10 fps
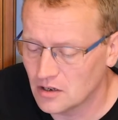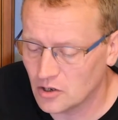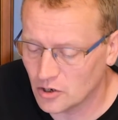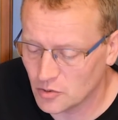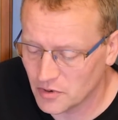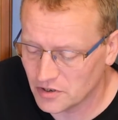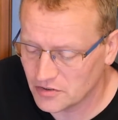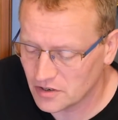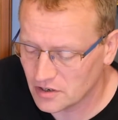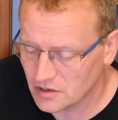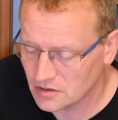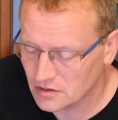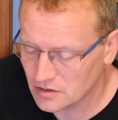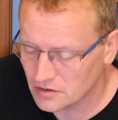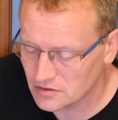Current humidity,
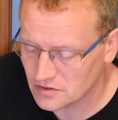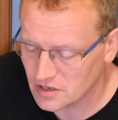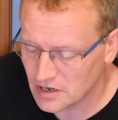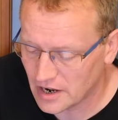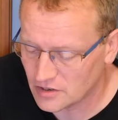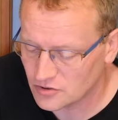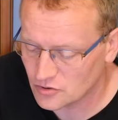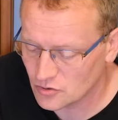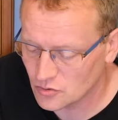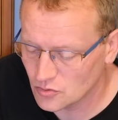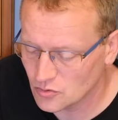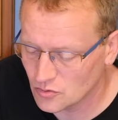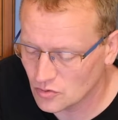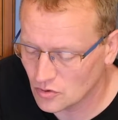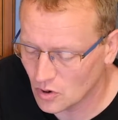
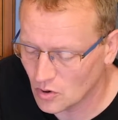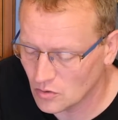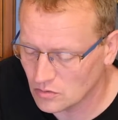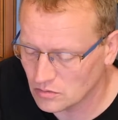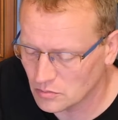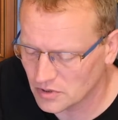CH2O.